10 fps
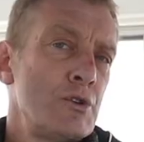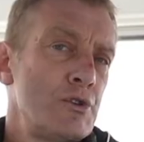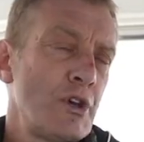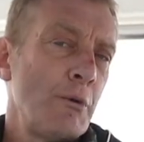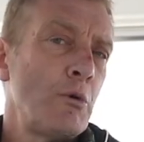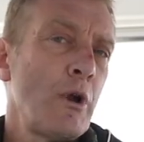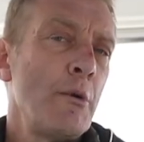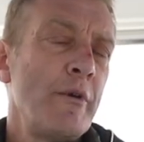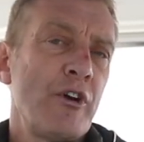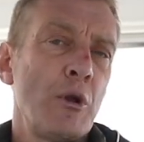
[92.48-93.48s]
So although
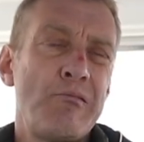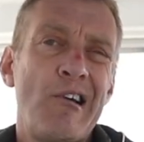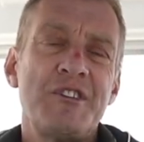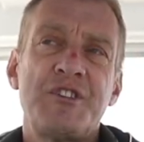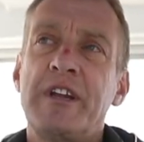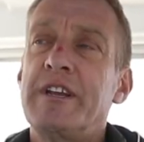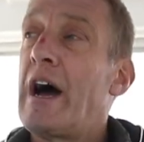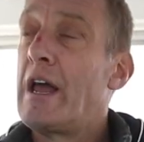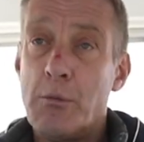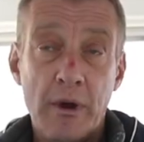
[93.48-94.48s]
we've got a bright sunny
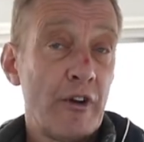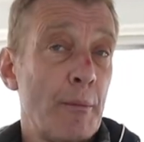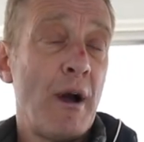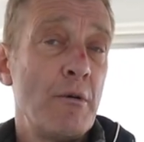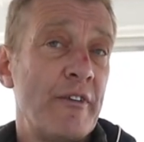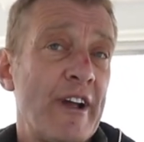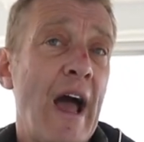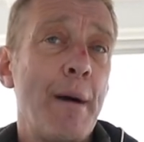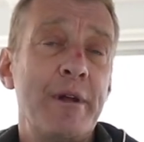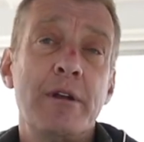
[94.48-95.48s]
day and we've got a boat with a
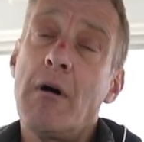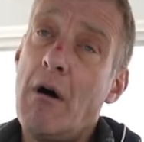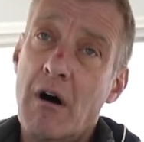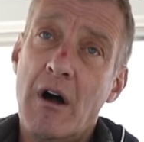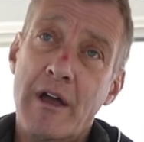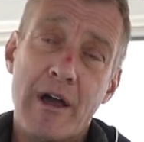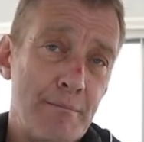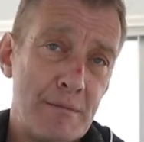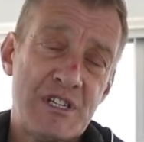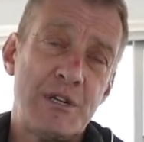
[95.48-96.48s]
cabin, I
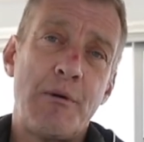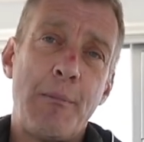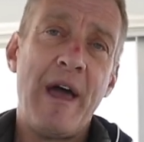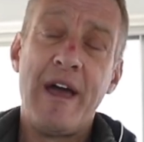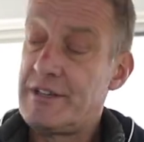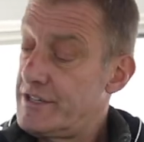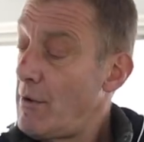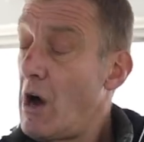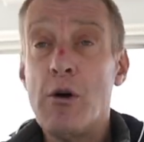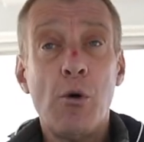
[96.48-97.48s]
am Mr. Prepared. So
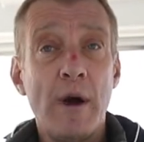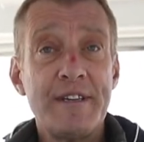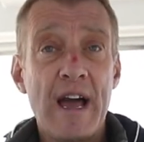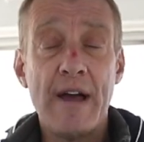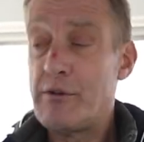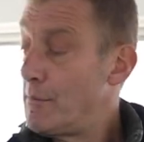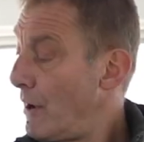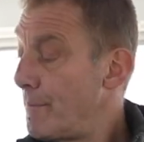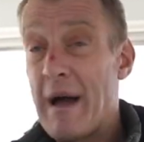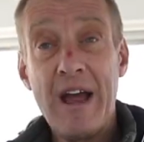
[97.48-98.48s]
I always have in
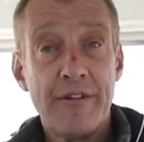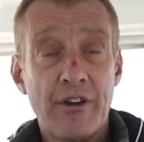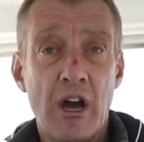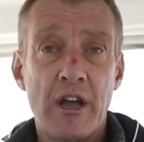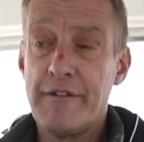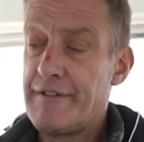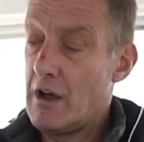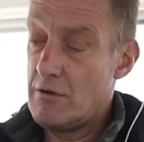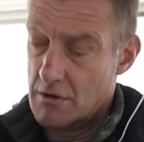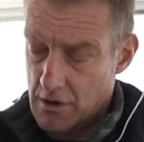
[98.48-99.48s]
my bag for going
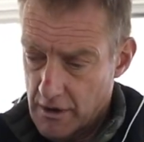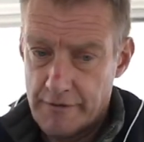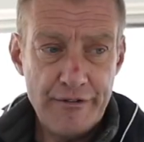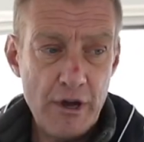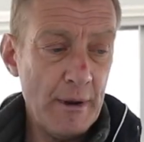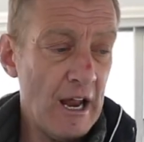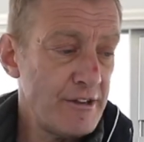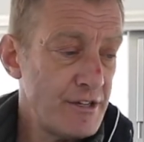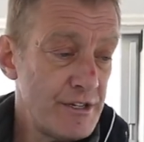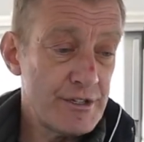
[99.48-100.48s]
afloat thermal
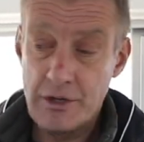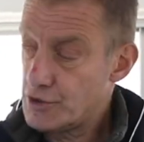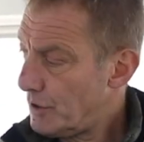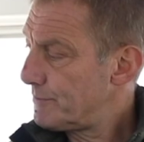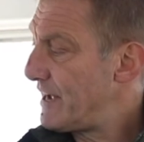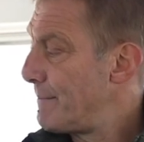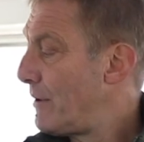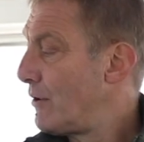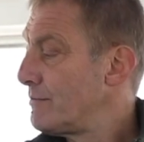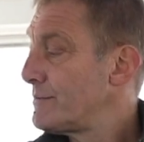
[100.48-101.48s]
undies, tops and
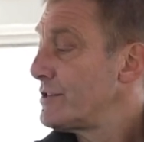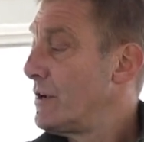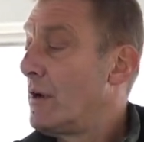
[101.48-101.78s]
bottoms,